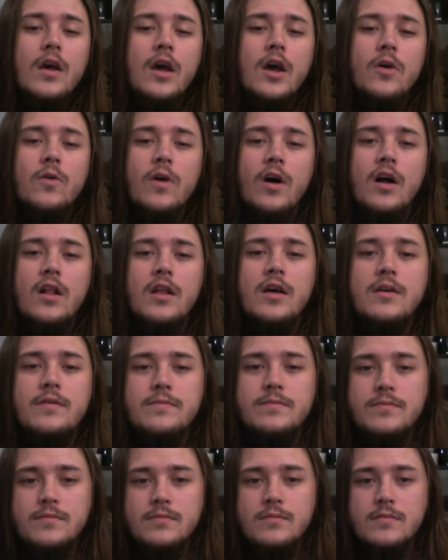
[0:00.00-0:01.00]
Irala
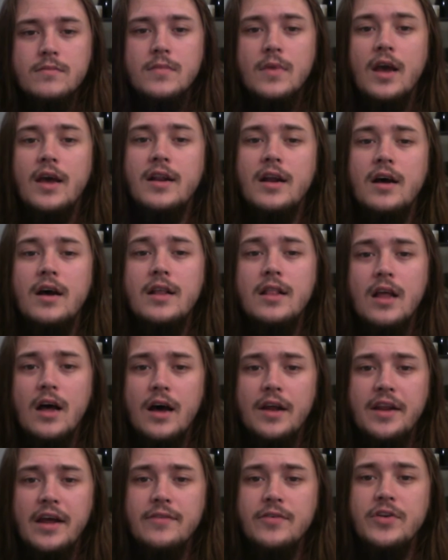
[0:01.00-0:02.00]
and
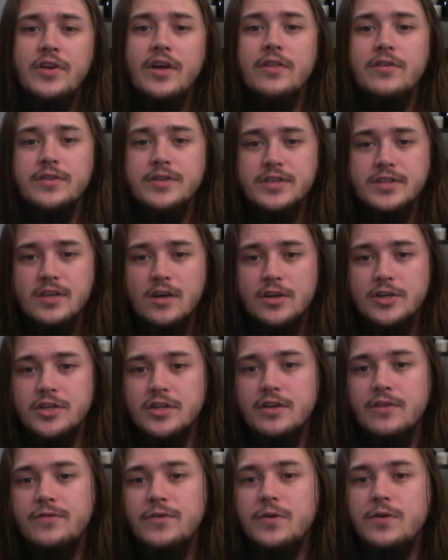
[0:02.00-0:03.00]
Eilon have another
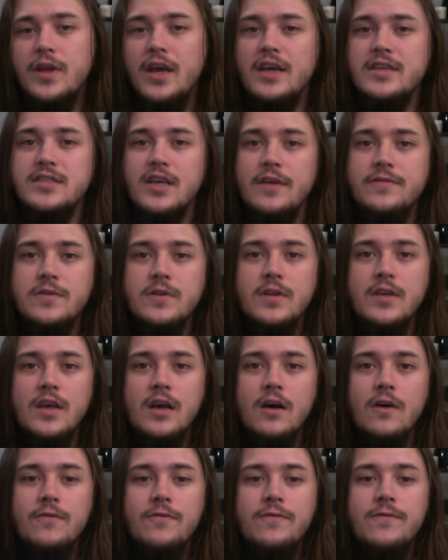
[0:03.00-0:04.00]
discussion a few days after the
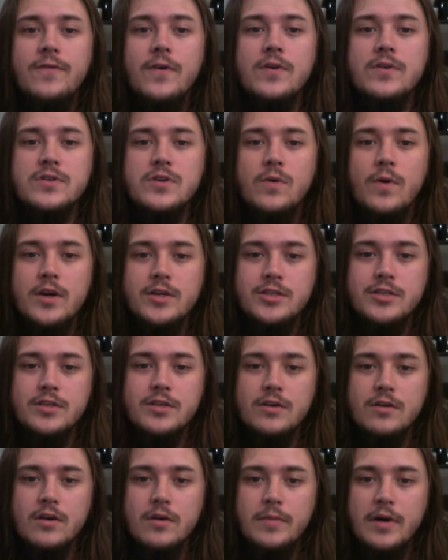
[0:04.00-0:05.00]
elf first
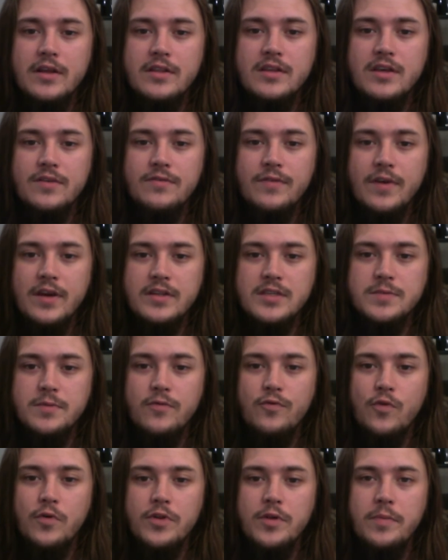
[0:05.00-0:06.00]
questioned her about the events
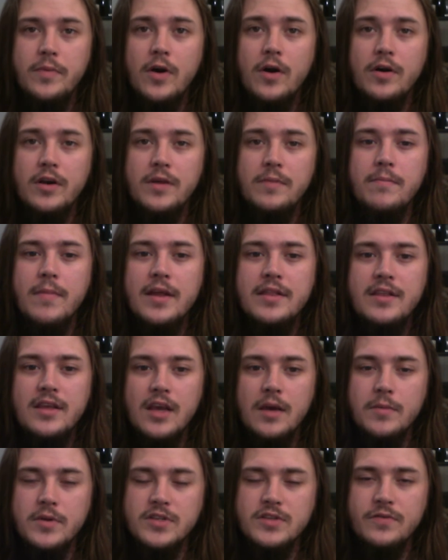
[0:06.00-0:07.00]
before the party met the
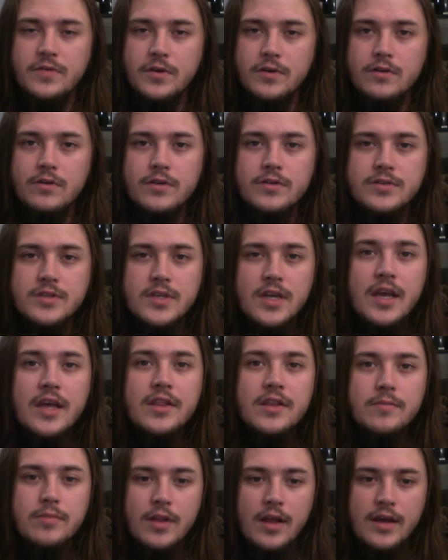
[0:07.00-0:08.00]
Emmonsfielders in
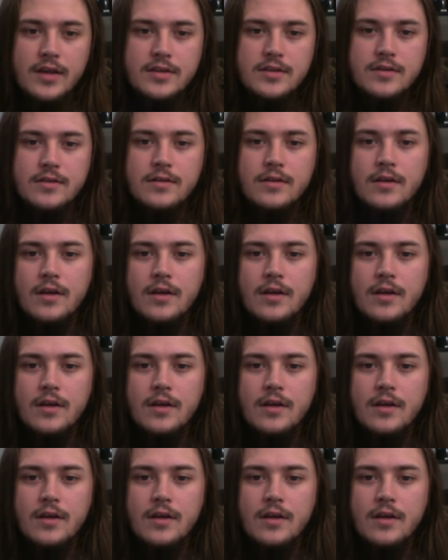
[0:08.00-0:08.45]
the Blight.